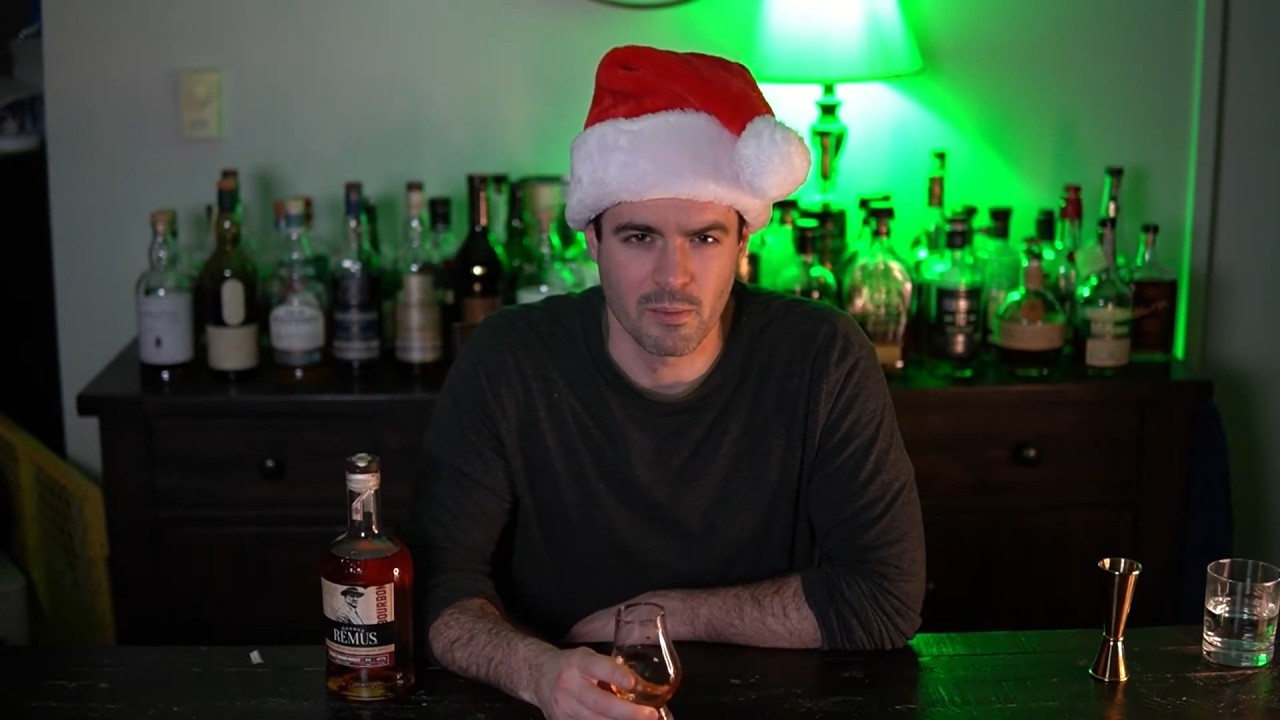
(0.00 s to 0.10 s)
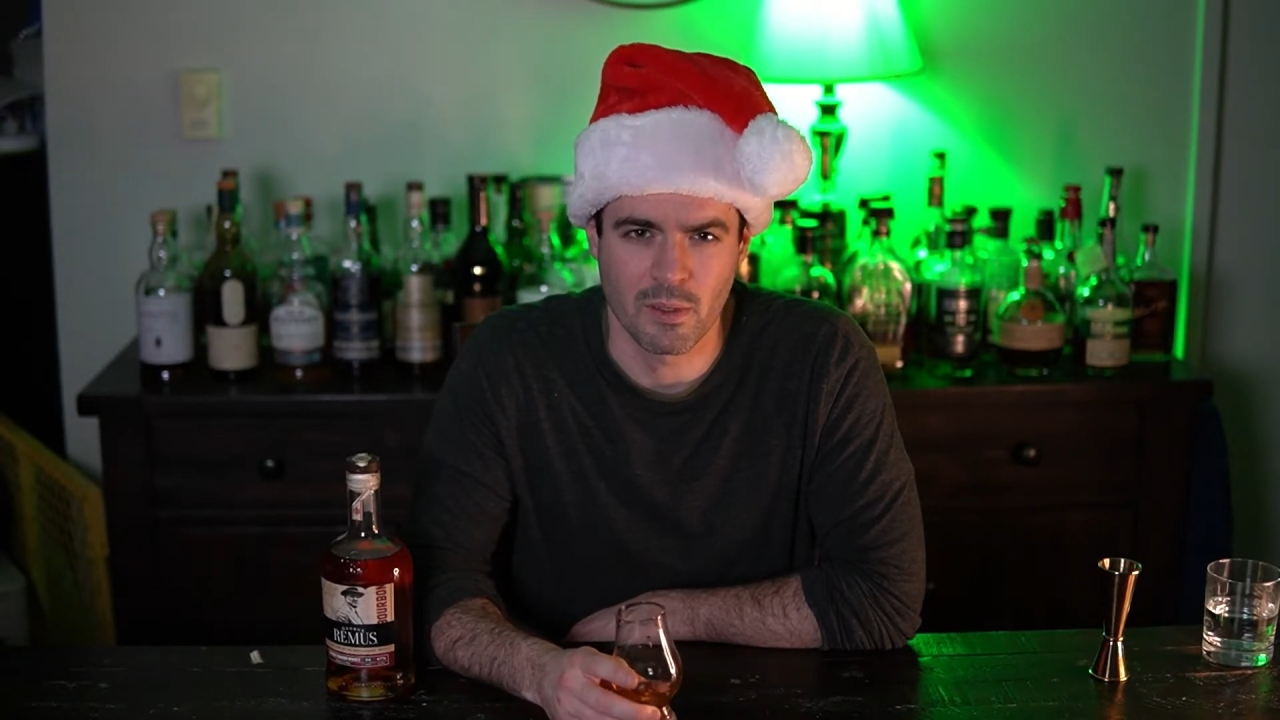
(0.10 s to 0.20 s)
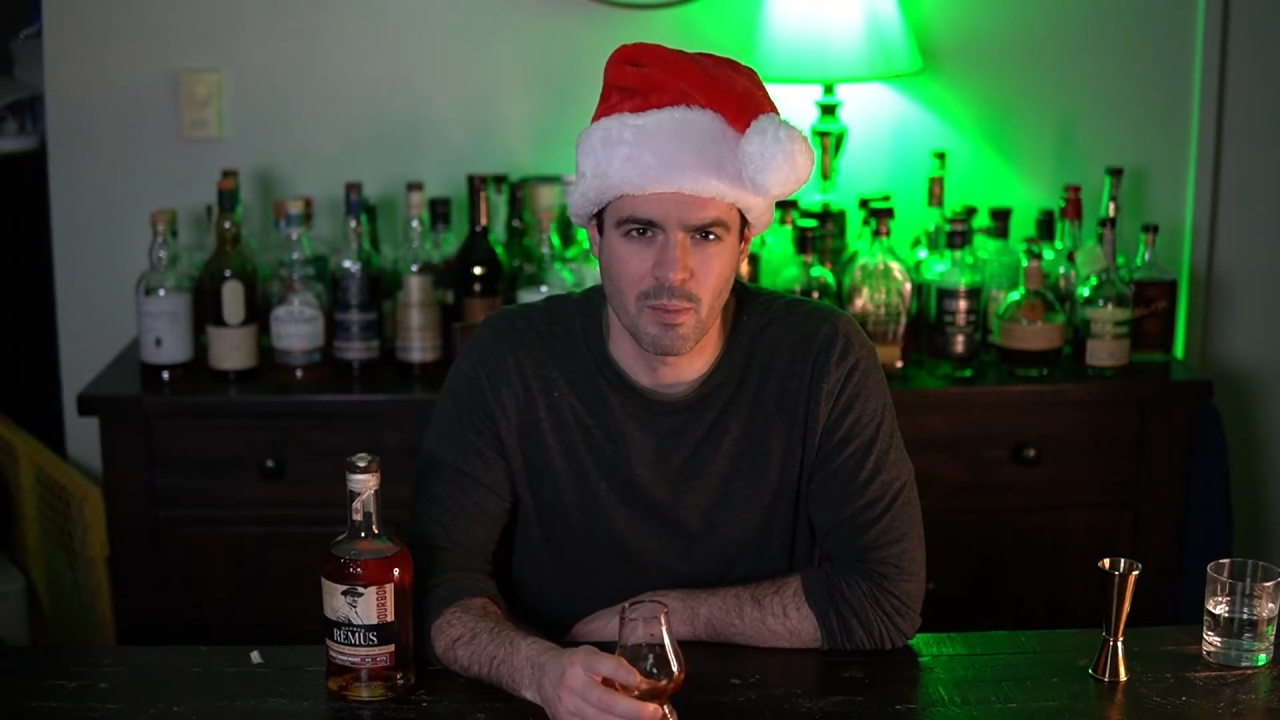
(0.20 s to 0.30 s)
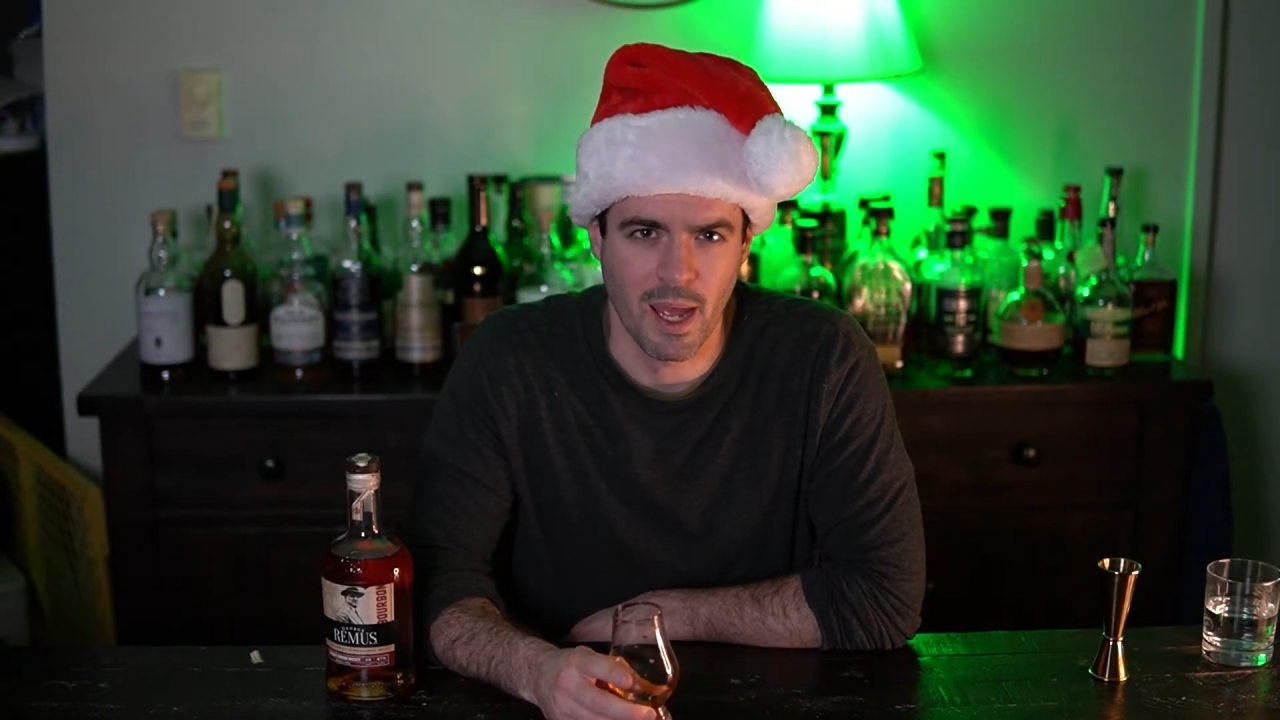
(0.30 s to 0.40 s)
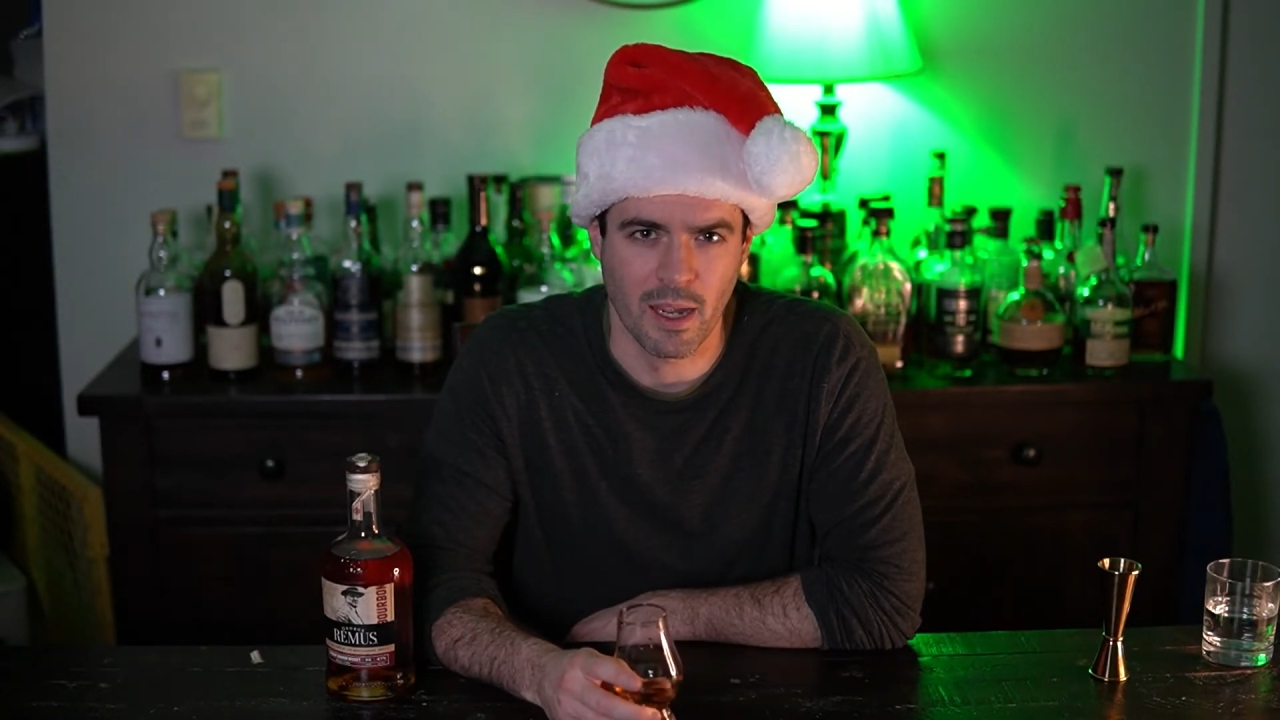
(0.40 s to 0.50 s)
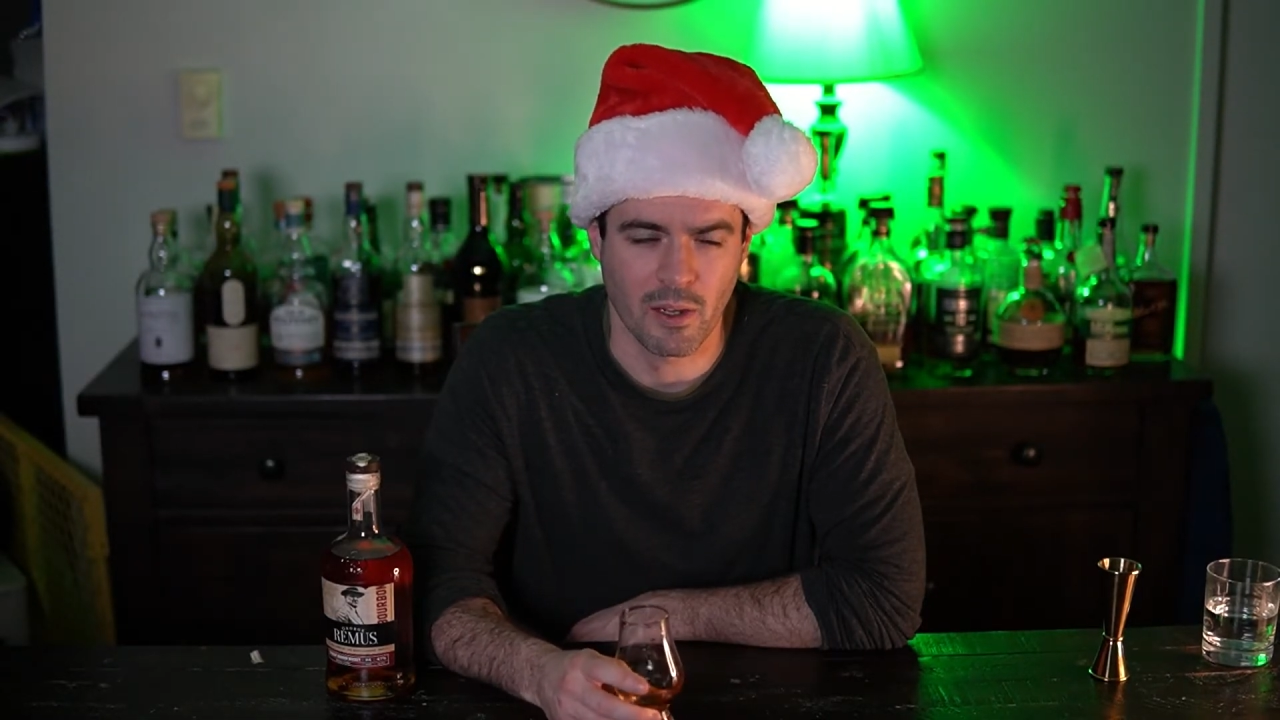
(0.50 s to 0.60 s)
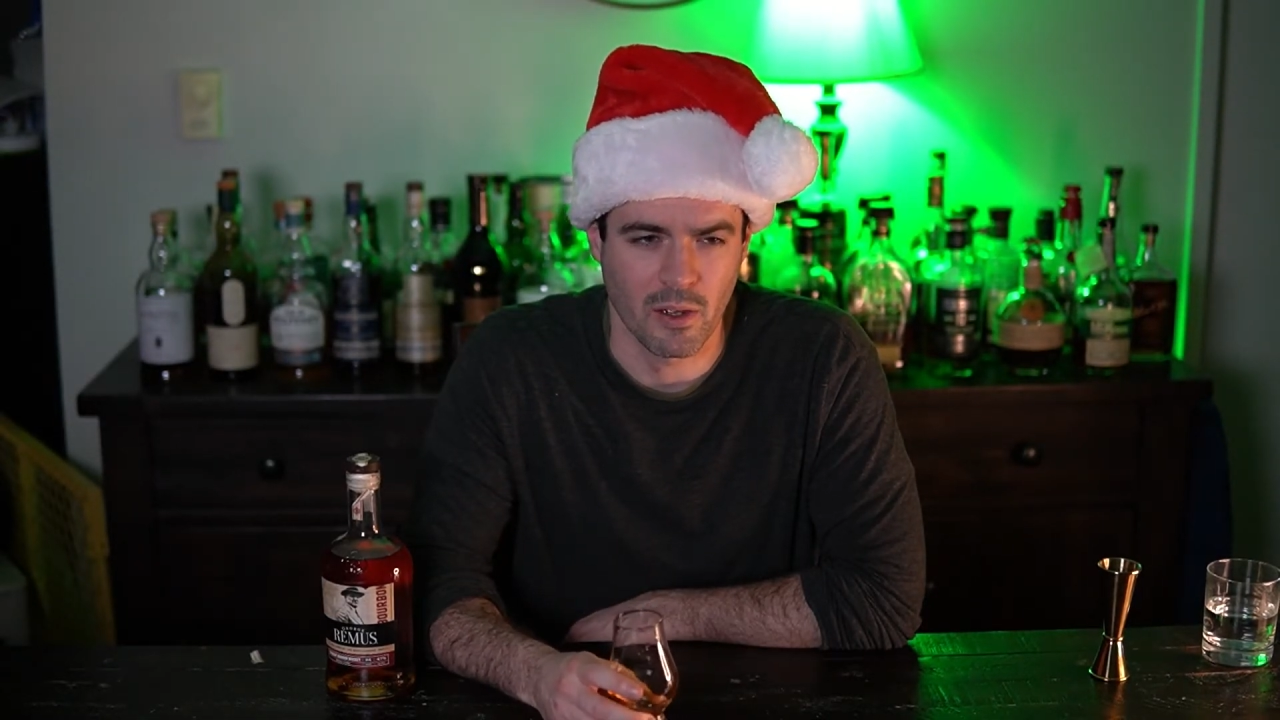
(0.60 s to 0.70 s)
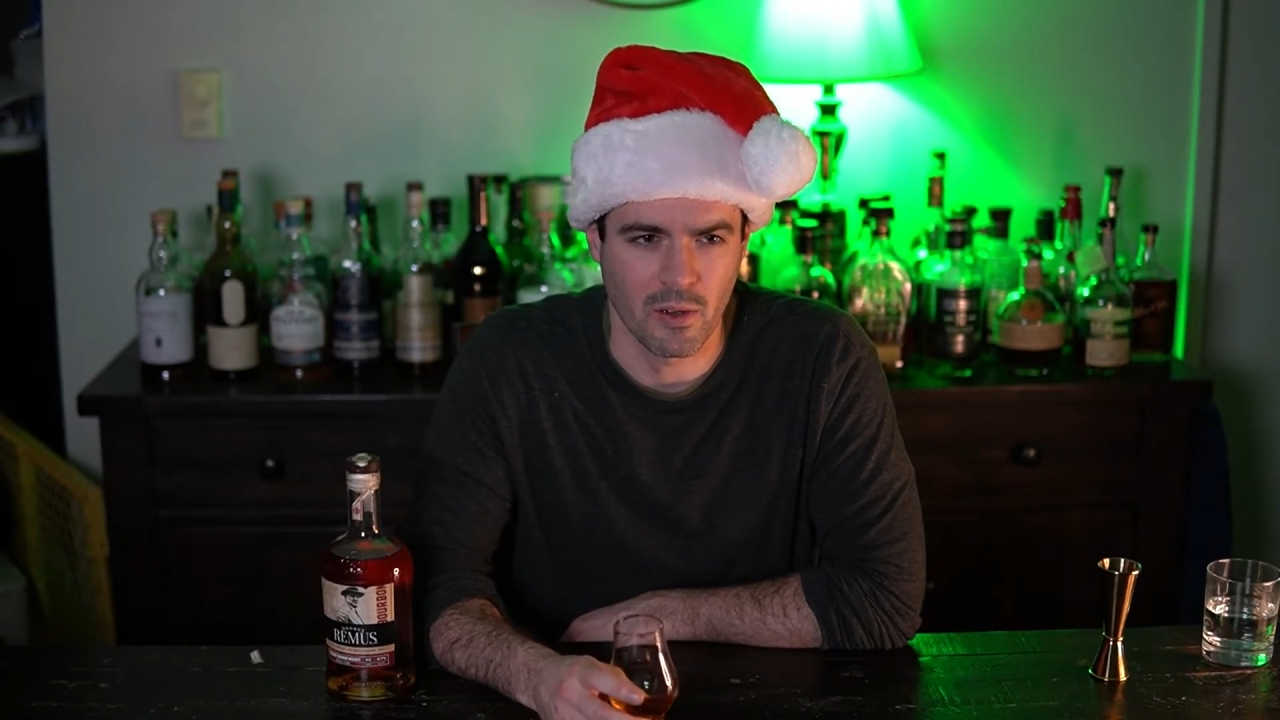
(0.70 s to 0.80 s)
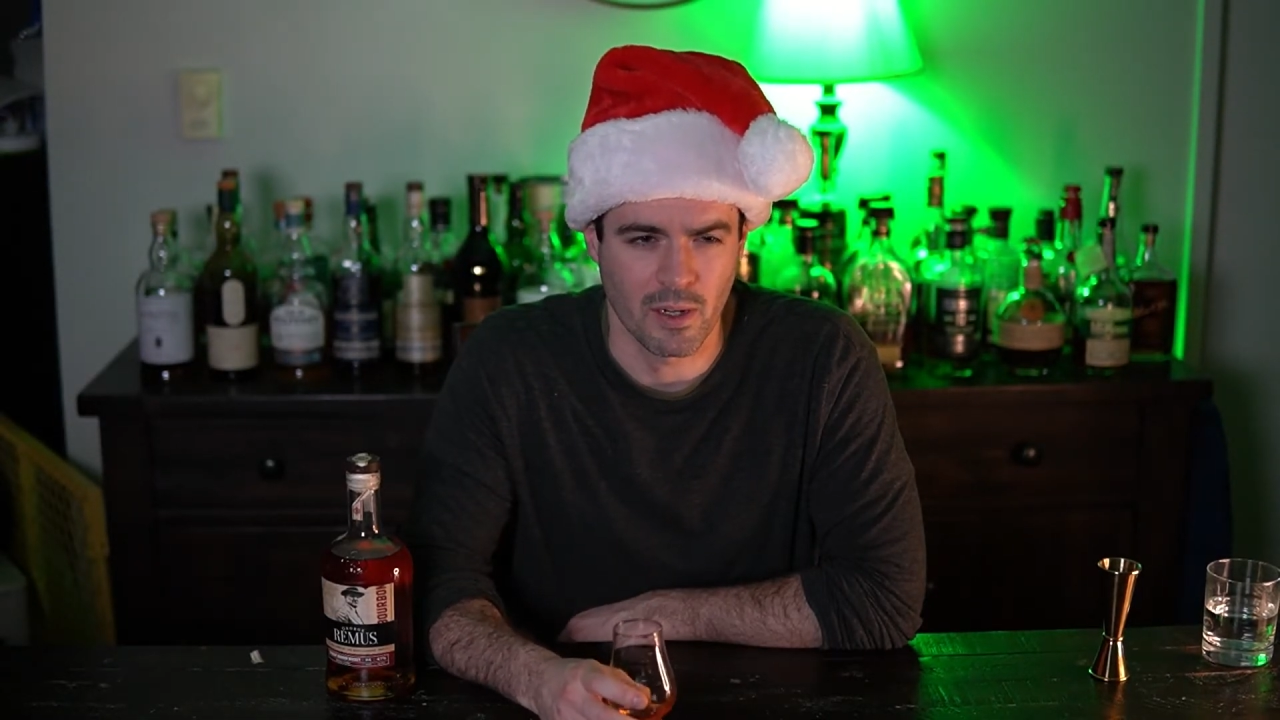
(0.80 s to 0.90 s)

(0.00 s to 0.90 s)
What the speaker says: tobacco,